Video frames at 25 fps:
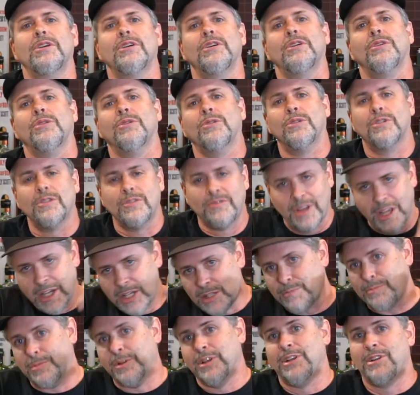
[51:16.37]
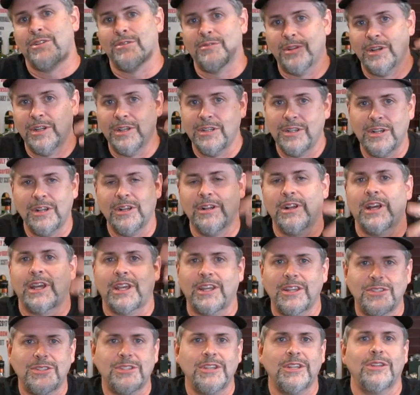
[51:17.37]
Or if they split and run, you know, like
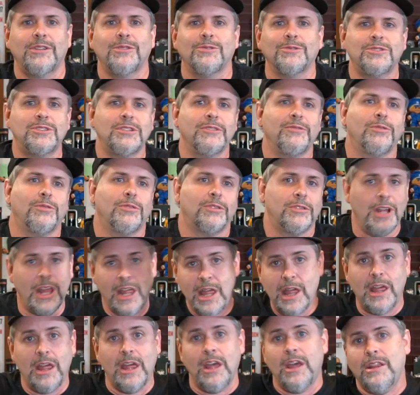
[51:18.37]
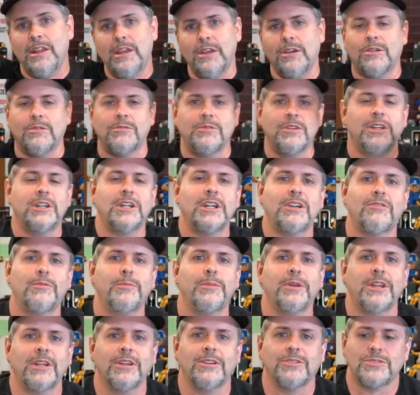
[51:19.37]
you see in the old Civil War, they all run and
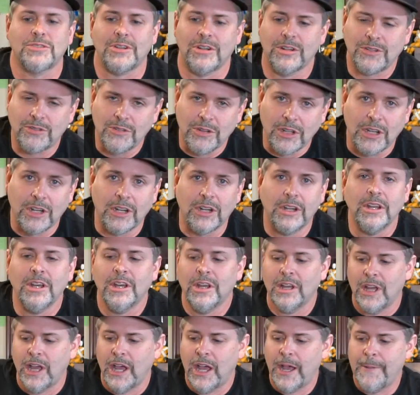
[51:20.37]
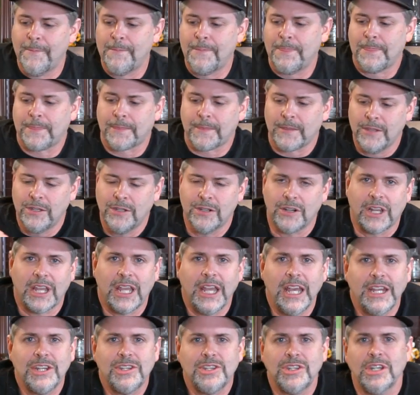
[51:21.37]
everybody else starts running.
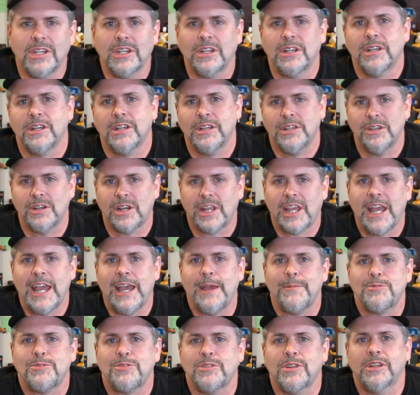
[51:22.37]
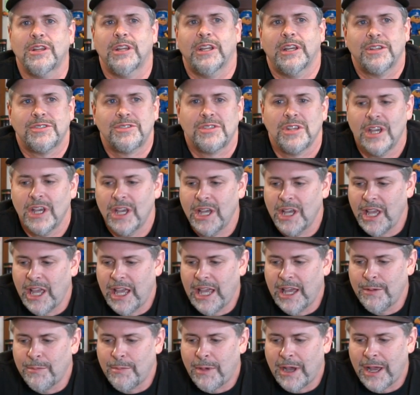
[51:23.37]
You're capturing this.
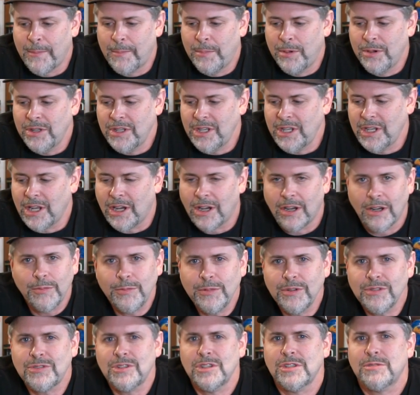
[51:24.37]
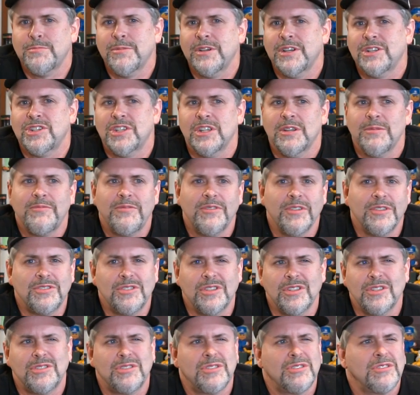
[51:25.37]
And by putting almost as much
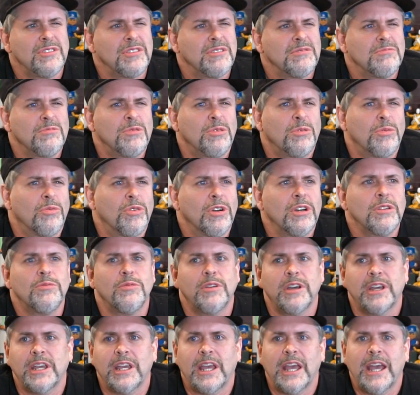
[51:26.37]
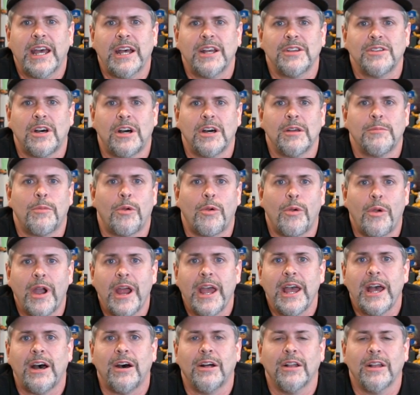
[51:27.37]
emphasis in one way on
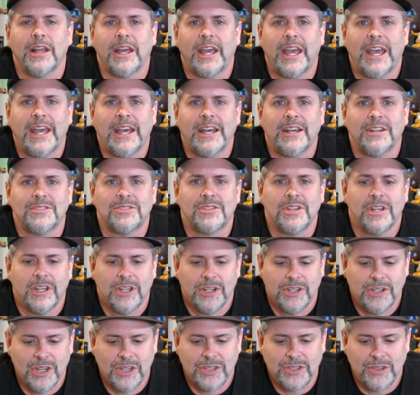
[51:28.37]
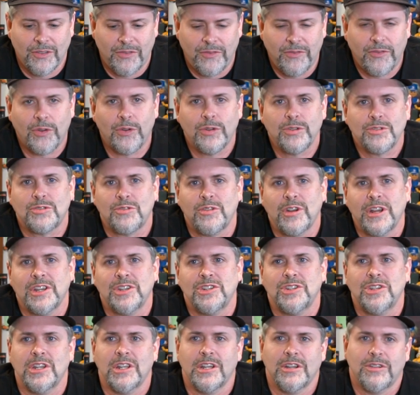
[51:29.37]
morale as just the force
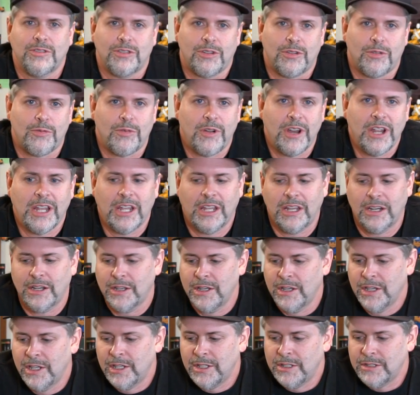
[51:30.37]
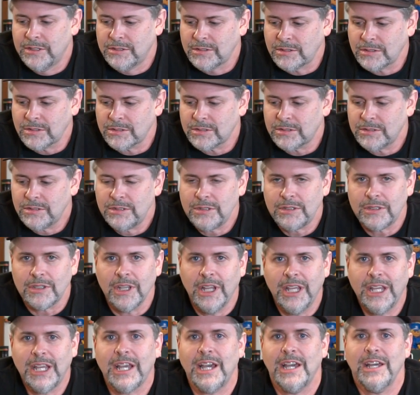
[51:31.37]
ratio terrain,
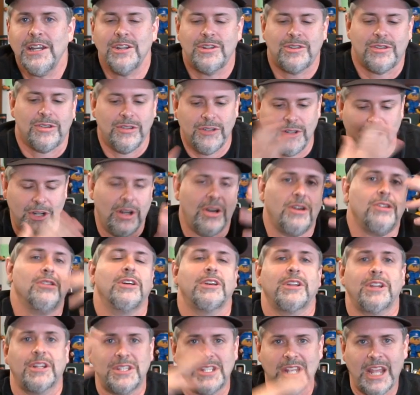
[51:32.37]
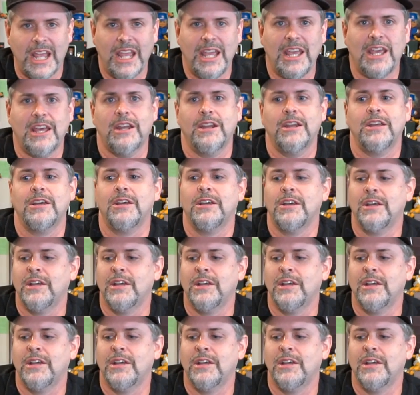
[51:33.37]
he kind of turned it all on its head.